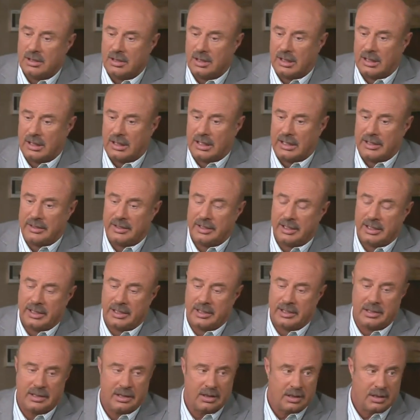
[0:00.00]
I
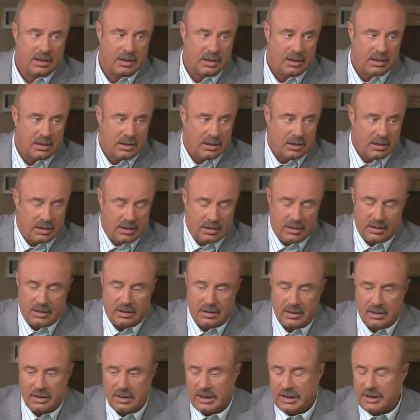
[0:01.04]
think,
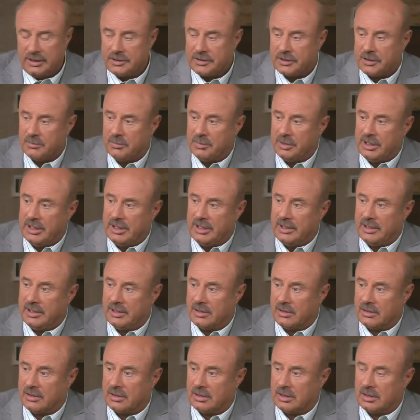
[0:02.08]
needs to be
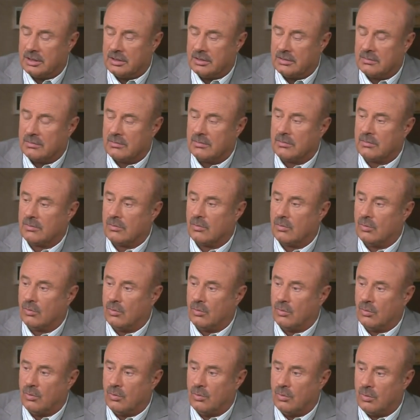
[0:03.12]
on
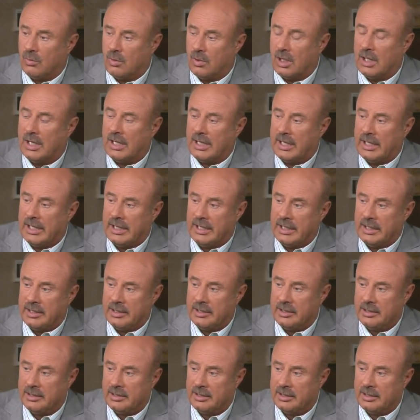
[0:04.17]
why